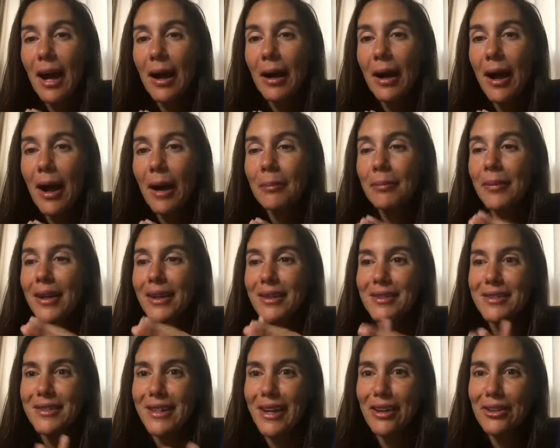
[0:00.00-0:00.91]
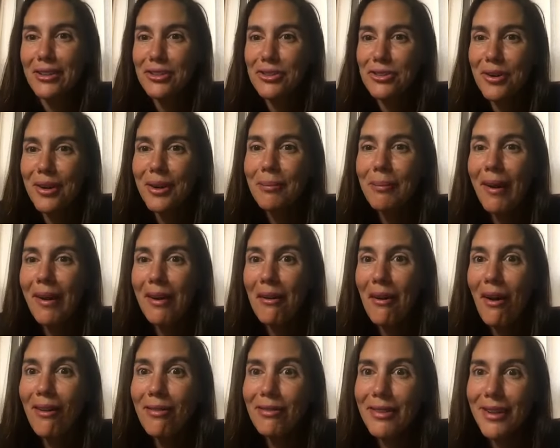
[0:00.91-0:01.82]
I'm like scared to drink my
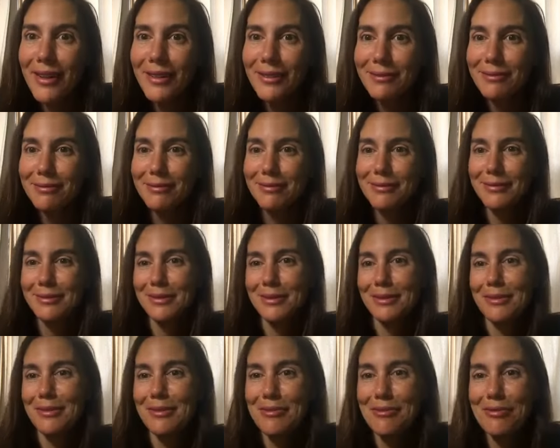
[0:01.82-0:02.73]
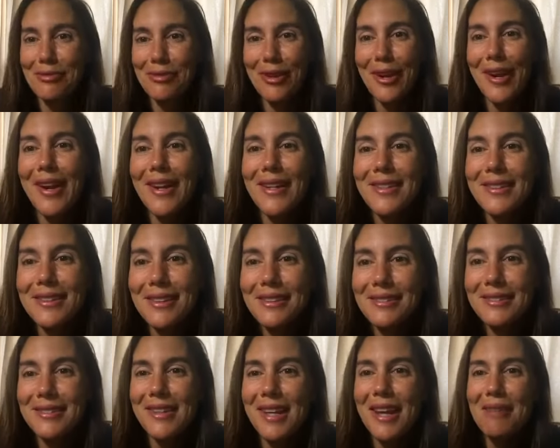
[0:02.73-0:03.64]
coffee. Phrase gonna
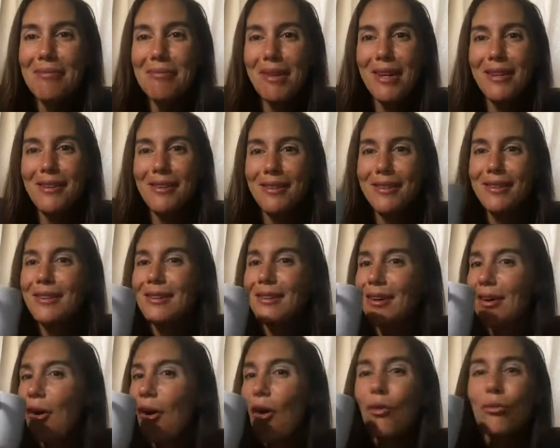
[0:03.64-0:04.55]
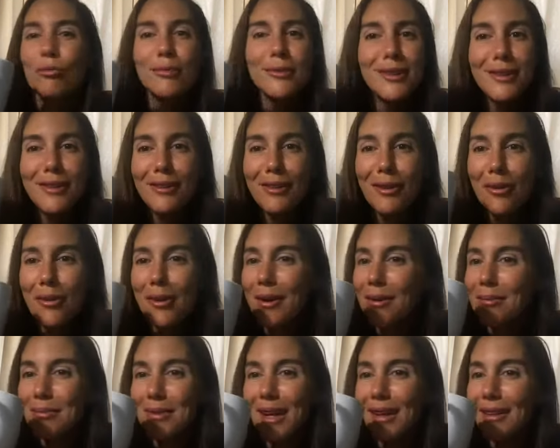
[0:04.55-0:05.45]
take me home to the Lord,
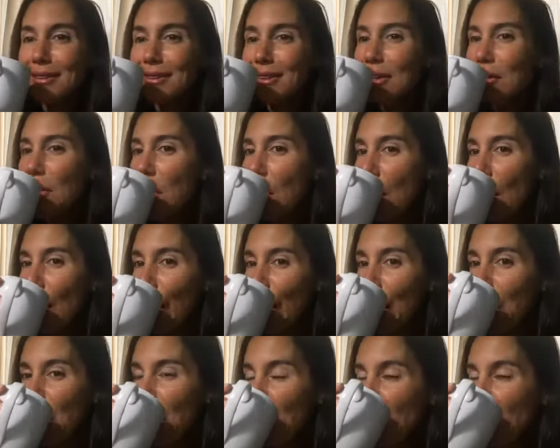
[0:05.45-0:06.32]
I'm telling you. All right.